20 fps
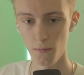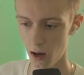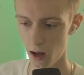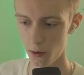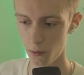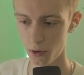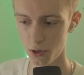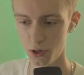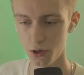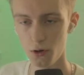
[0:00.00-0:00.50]

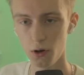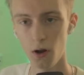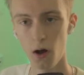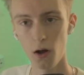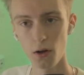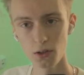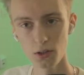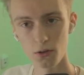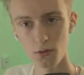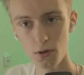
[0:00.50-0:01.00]
And what you could
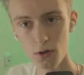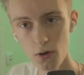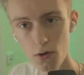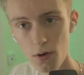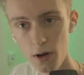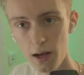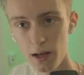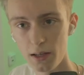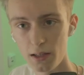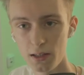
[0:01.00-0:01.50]
also
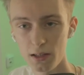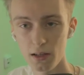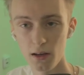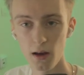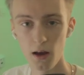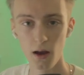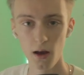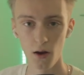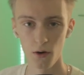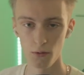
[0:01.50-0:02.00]
do is
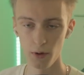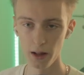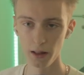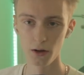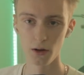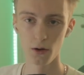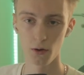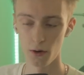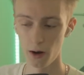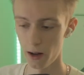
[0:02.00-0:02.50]

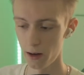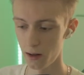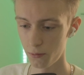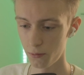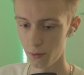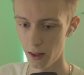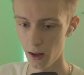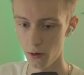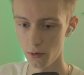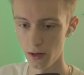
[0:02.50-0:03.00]
render your
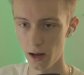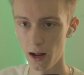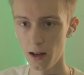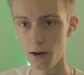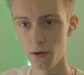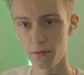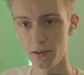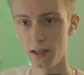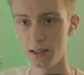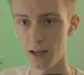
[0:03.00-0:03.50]
without
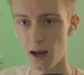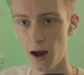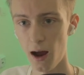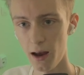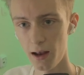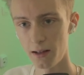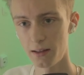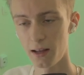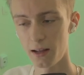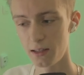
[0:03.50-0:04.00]
any of these
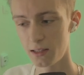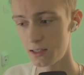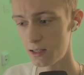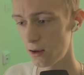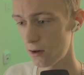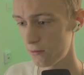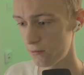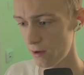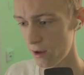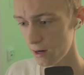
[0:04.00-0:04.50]
high
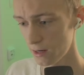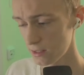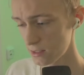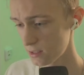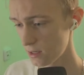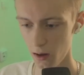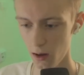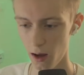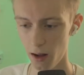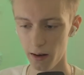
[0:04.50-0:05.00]
intensity effects.